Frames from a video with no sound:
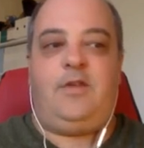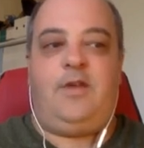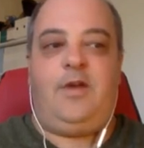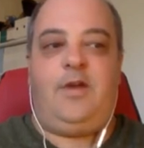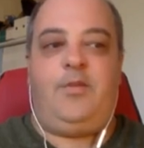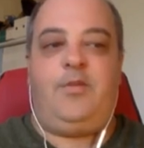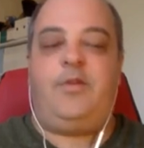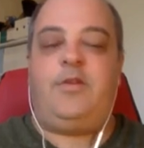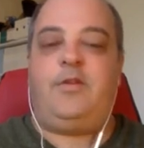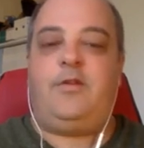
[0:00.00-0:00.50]

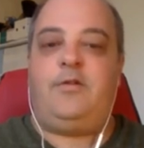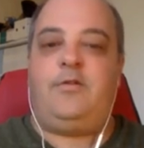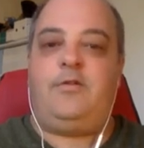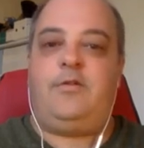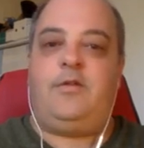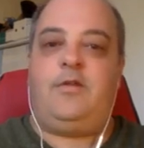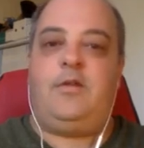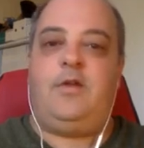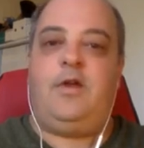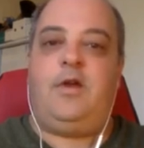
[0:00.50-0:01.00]

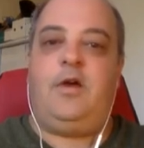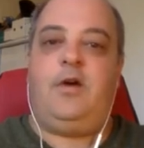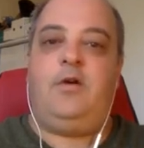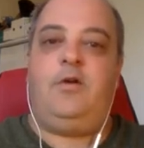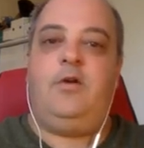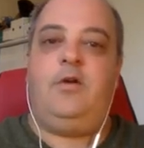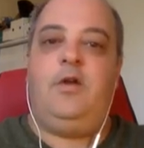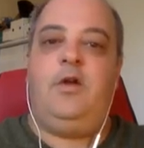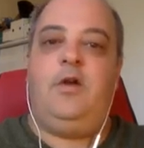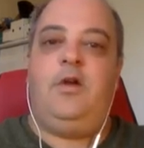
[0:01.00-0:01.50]
episodes
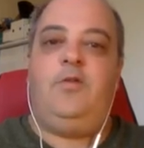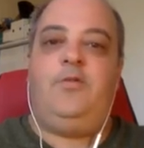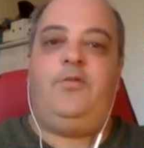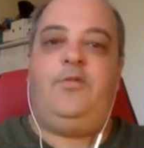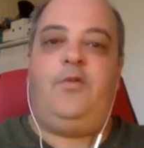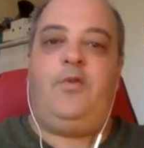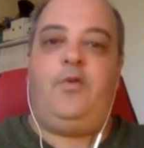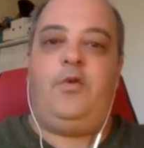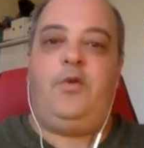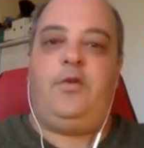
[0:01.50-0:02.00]
now
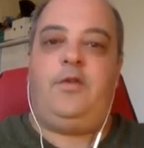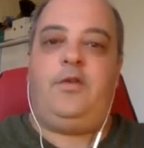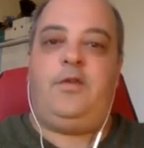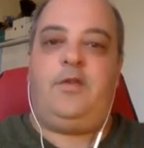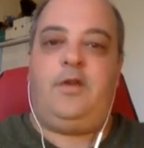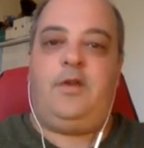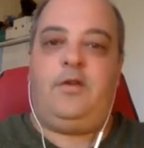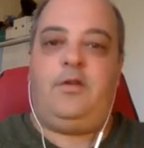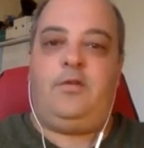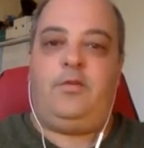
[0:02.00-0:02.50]
for
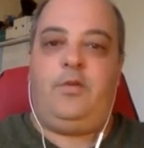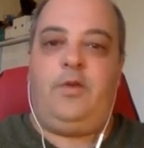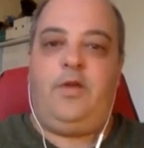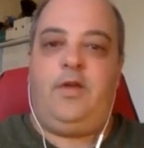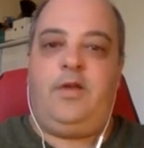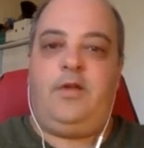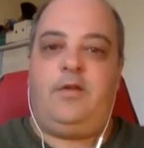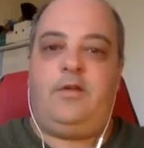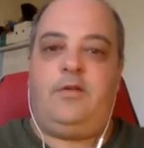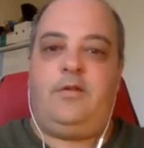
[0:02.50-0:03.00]
six
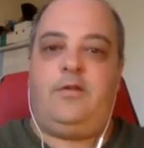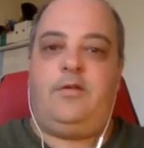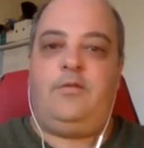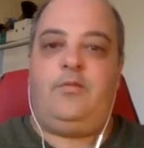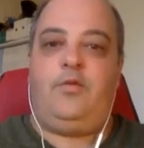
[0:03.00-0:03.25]
weeks.